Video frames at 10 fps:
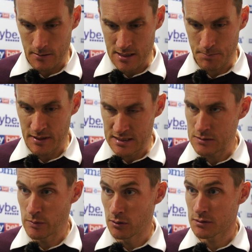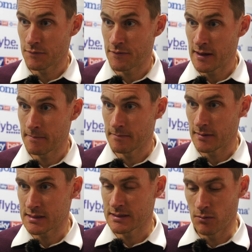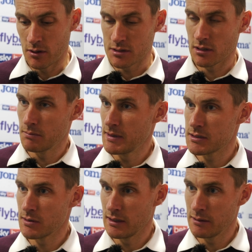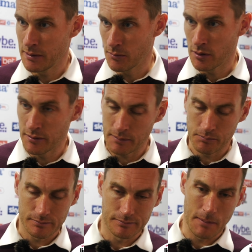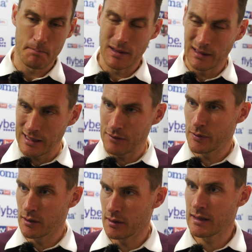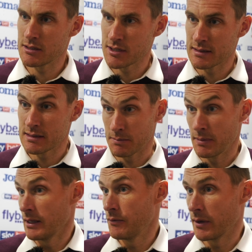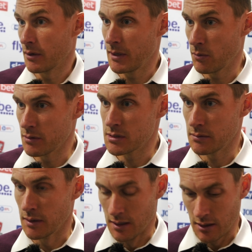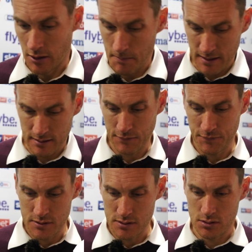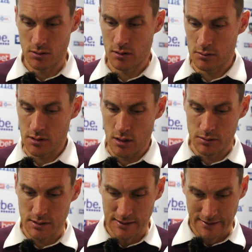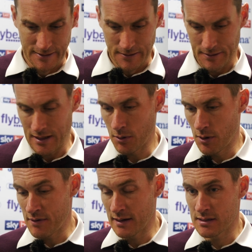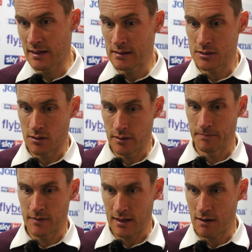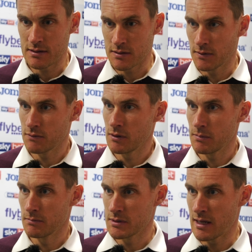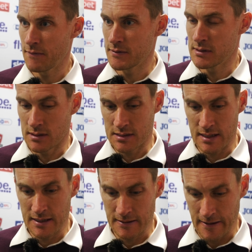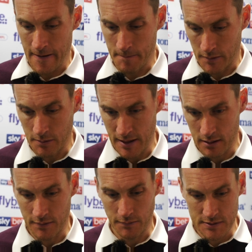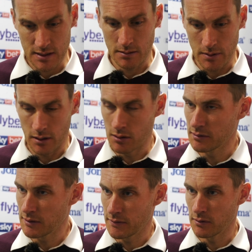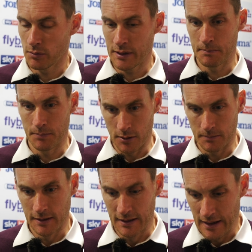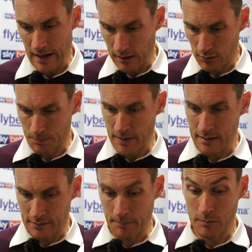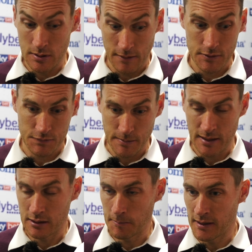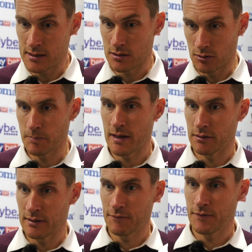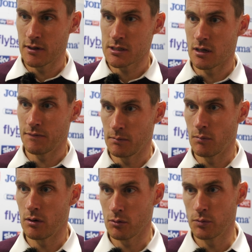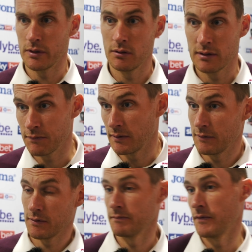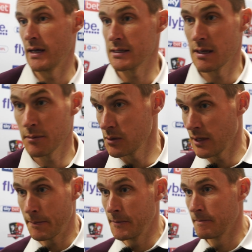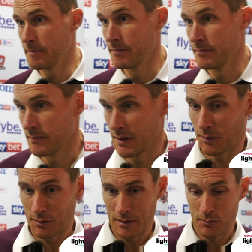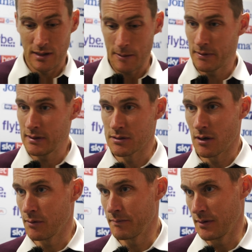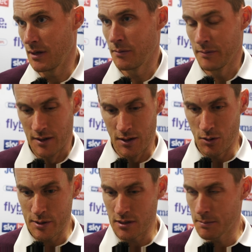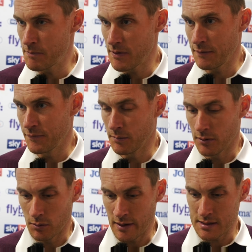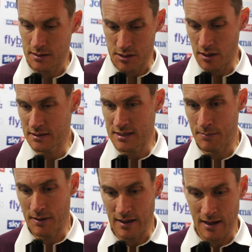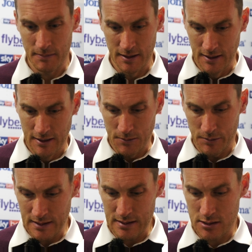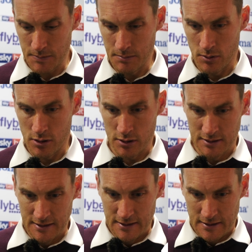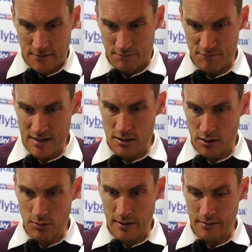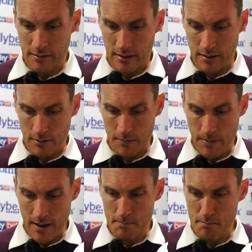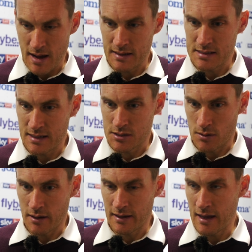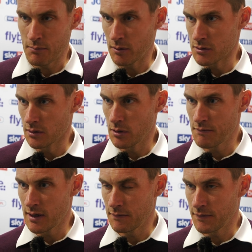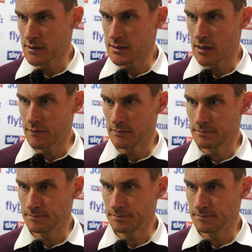Set pieces, we looked a threat. I still want us to commit to it a little bit more, and believe we're going to get chances, and believe we're going to be the ones who are going to make the difference and score those goals. Kept going right to the end, so the character of the group was there to see, on the back of obviously a long, difficult week. But I'll look back, and I've just reminded the players to look back on that first half and what could we do differently for next time, because it will happen. It will happen. It's not, you know, always going to be pretty football, where it's a certain type of game. We needed to be more resolute and a better mindset to our game when it wasn't going right in the first half.